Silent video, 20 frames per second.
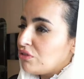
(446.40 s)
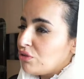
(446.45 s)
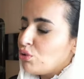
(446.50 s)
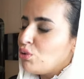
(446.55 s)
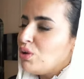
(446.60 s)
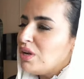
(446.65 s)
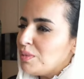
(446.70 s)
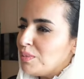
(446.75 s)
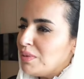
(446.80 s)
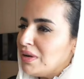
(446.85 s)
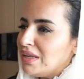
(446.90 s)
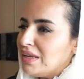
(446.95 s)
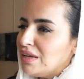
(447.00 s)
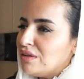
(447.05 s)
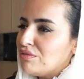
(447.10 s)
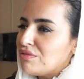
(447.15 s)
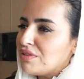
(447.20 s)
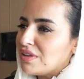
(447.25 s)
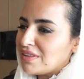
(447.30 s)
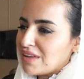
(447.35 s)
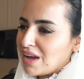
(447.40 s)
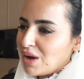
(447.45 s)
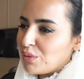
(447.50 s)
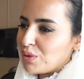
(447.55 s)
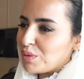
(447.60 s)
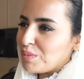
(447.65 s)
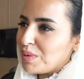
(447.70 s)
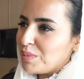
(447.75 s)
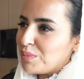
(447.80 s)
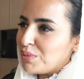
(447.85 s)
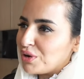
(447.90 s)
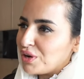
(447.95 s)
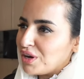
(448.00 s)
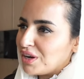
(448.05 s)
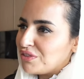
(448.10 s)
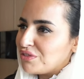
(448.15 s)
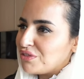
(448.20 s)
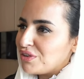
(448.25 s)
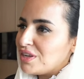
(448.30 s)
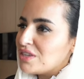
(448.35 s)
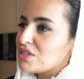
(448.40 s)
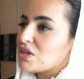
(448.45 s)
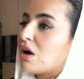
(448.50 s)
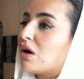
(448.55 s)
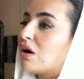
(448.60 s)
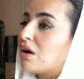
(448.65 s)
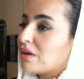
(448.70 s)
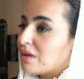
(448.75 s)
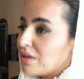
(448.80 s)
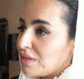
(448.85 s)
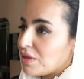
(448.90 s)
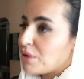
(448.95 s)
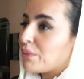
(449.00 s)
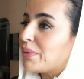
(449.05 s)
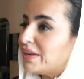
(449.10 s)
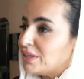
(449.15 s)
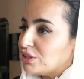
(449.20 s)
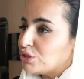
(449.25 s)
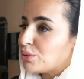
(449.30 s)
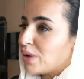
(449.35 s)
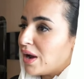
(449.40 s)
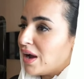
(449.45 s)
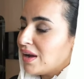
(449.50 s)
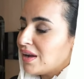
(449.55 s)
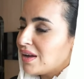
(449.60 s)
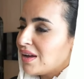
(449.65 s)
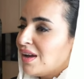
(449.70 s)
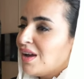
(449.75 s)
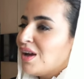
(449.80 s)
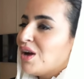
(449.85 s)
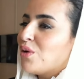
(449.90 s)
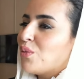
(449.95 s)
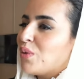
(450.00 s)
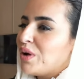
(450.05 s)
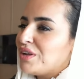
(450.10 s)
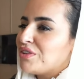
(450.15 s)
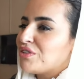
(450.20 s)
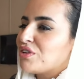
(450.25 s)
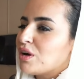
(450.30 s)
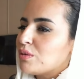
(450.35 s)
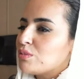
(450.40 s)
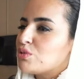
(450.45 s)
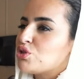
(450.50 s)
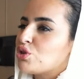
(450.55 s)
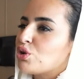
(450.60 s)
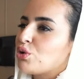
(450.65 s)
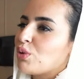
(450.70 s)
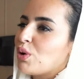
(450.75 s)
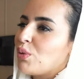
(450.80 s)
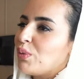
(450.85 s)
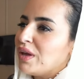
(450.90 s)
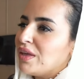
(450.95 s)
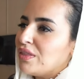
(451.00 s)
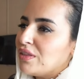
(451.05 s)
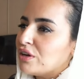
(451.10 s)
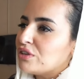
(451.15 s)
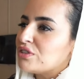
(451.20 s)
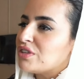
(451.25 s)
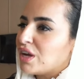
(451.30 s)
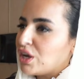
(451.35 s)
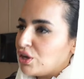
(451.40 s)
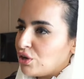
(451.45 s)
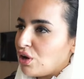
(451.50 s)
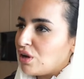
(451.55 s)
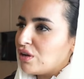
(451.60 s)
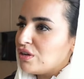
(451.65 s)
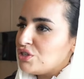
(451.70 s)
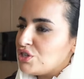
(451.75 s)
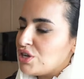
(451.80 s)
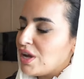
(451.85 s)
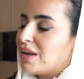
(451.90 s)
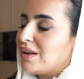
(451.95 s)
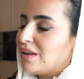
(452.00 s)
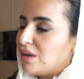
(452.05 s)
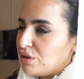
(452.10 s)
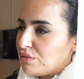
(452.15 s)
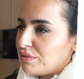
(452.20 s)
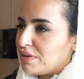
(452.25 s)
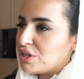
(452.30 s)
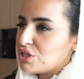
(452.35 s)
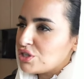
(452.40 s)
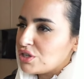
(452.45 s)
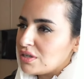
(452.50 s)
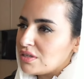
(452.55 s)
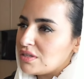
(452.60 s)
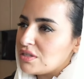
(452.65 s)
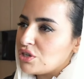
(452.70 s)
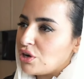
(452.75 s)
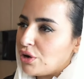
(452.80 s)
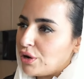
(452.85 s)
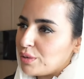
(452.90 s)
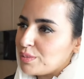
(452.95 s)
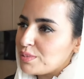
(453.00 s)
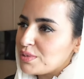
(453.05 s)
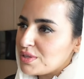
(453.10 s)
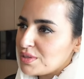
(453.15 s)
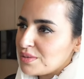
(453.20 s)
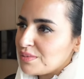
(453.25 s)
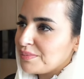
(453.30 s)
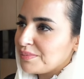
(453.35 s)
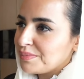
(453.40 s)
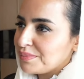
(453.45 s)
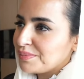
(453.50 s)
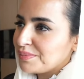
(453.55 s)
We truly believe that our member countries are in the right track when it comes to growing their technology and innovation startups.